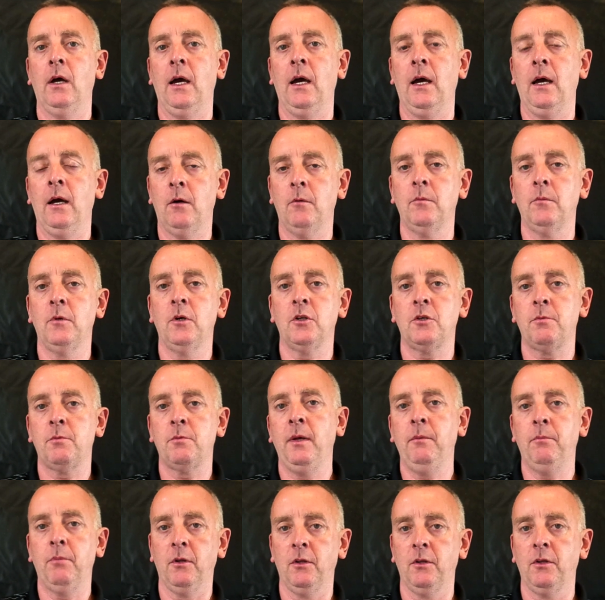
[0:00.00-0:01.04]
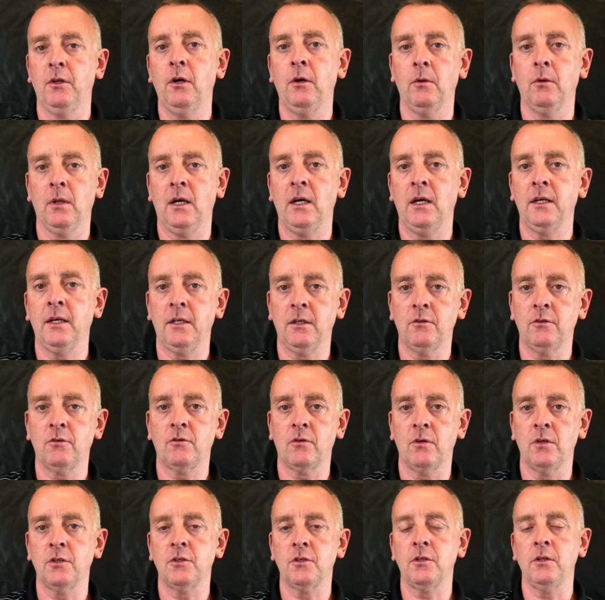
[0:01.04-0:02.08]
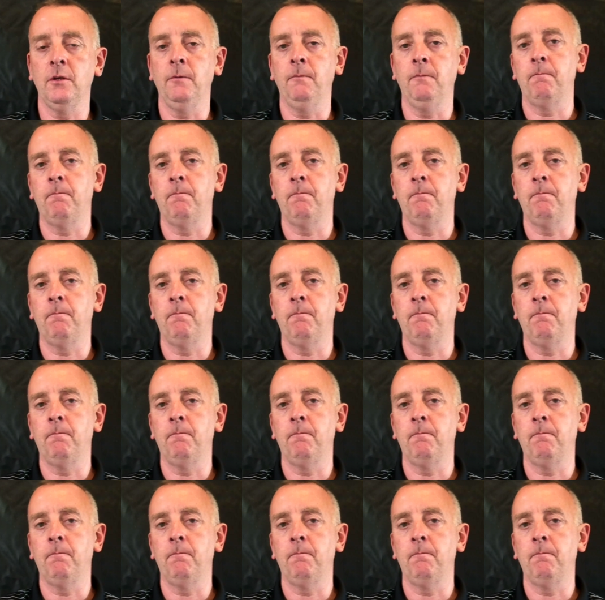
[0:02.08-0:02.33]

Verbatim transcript: how much people know, like, and trust you.